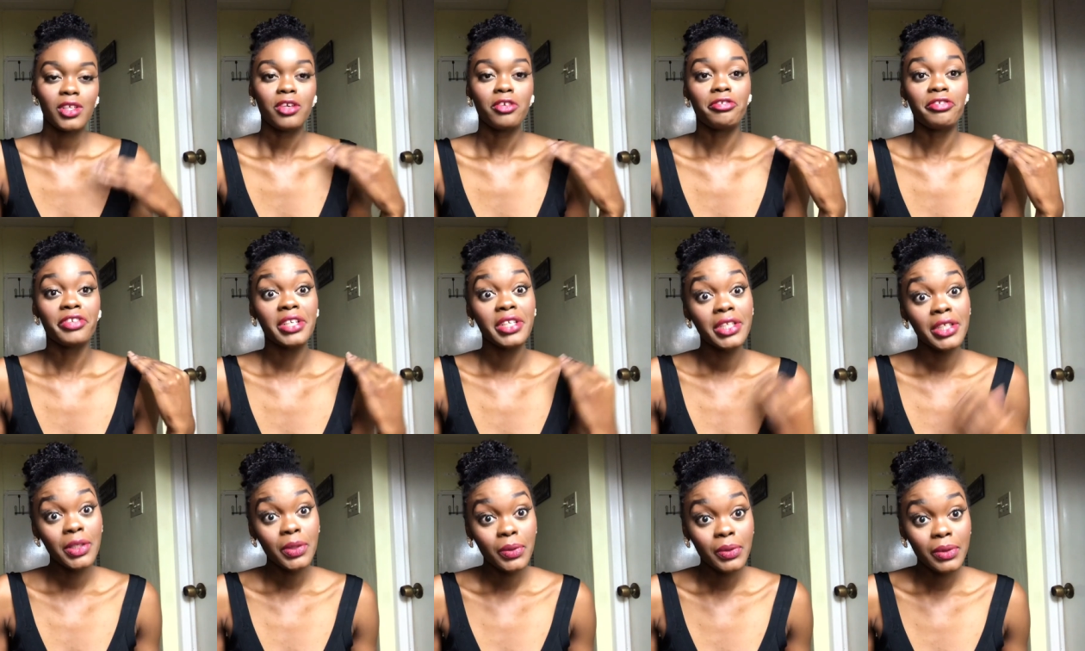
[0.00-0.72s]

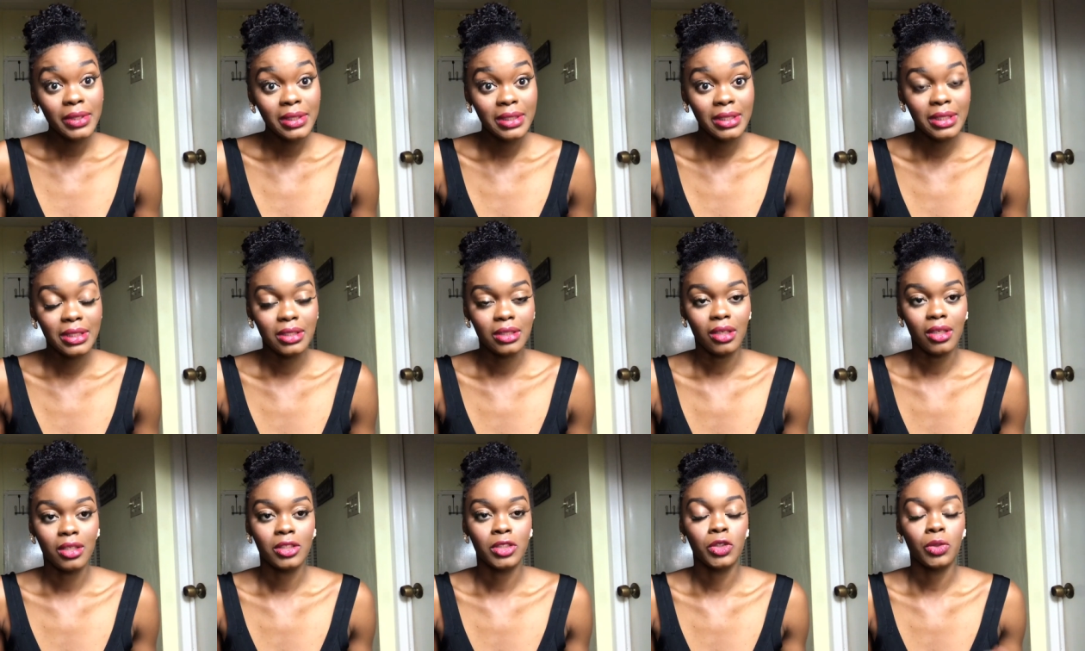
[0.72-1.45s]
reduced
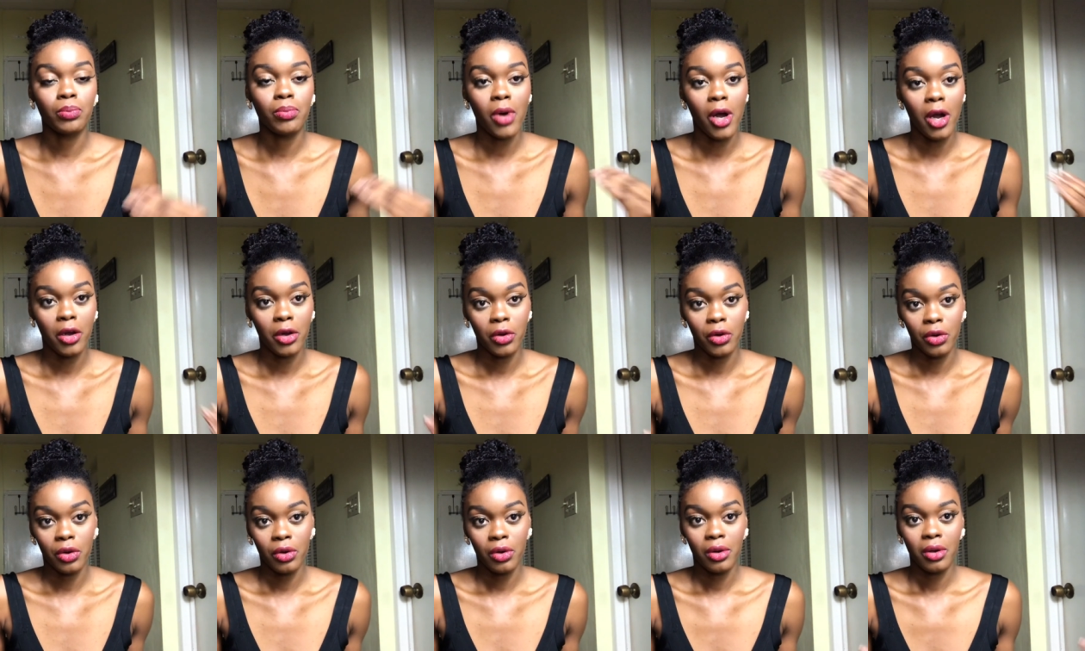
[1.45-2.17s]

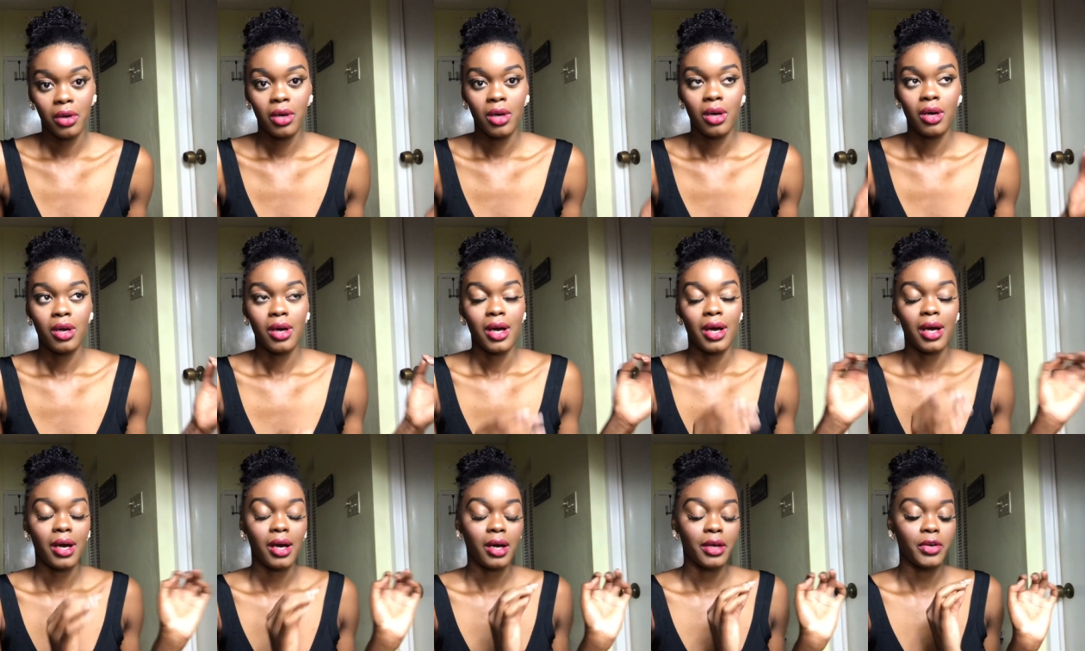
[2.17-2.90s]
tomorrow,
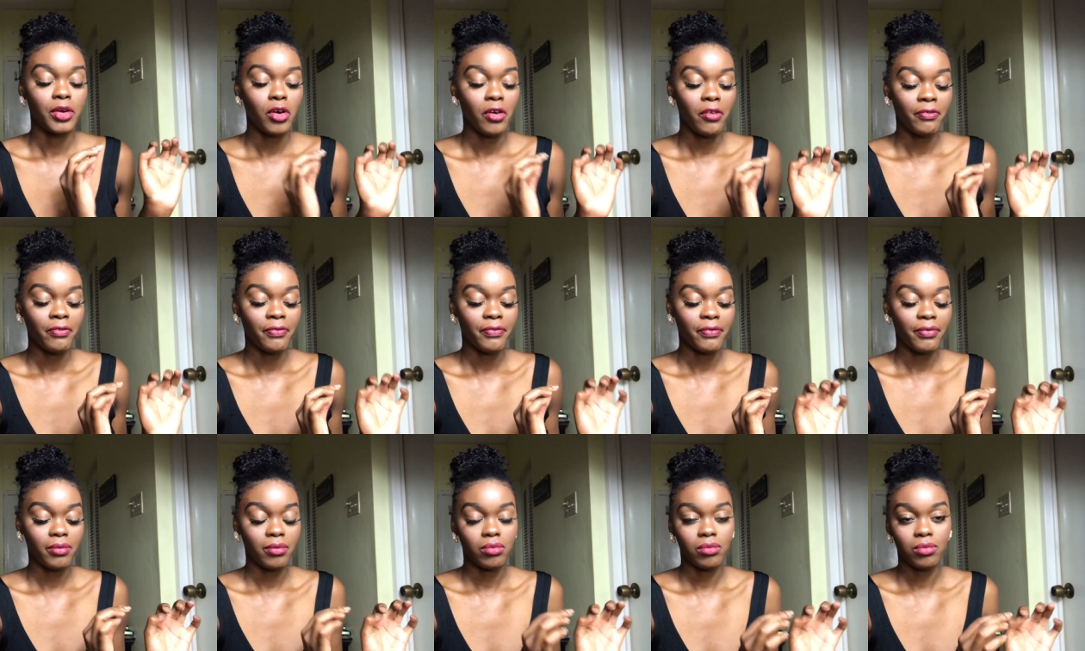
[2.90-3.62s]
uh, no,
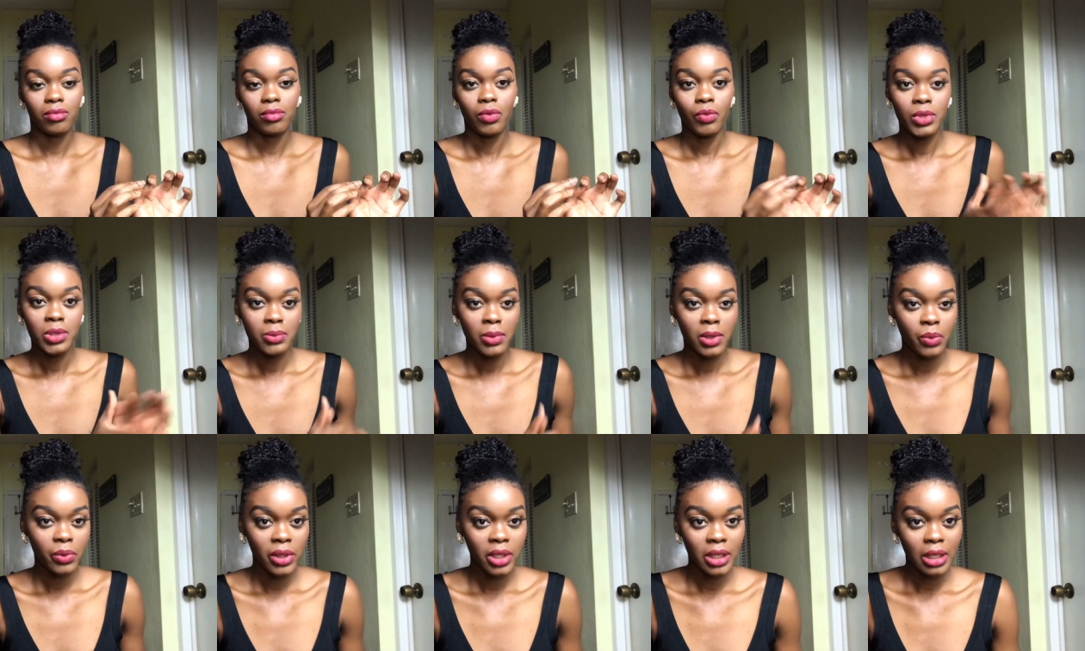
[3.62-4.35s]
which
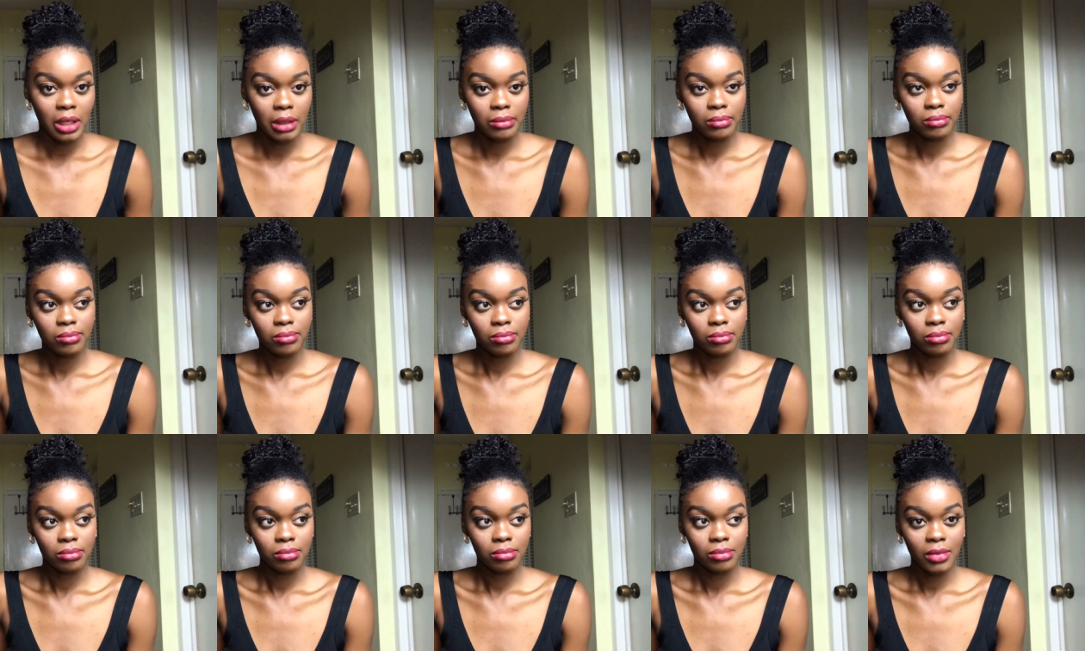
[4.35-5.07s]
month are we in now?
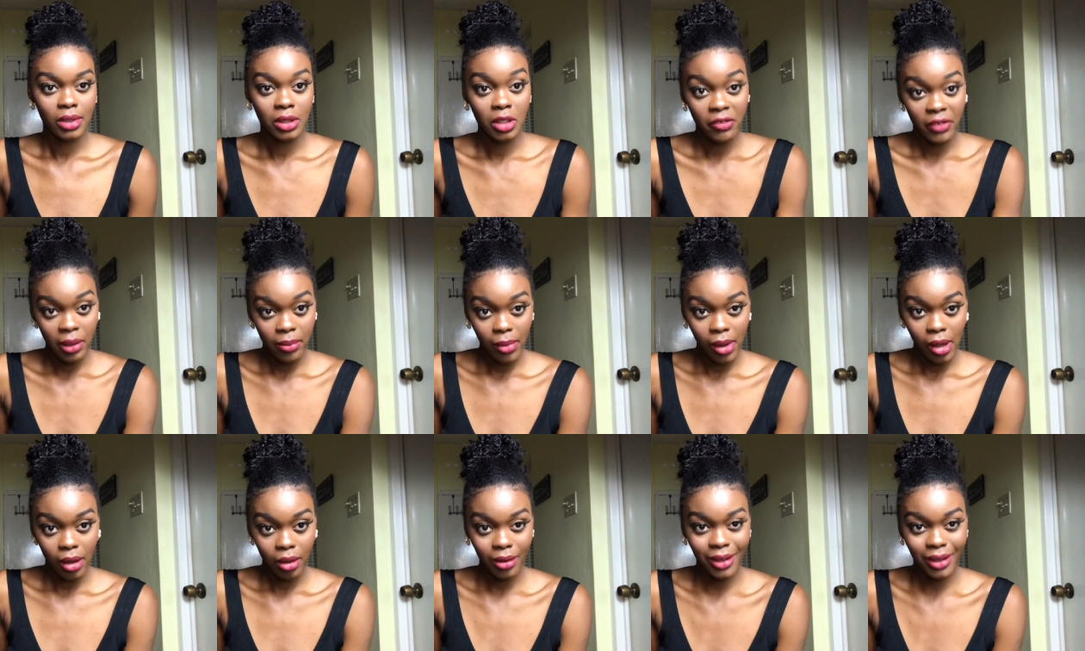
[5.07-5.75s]
November?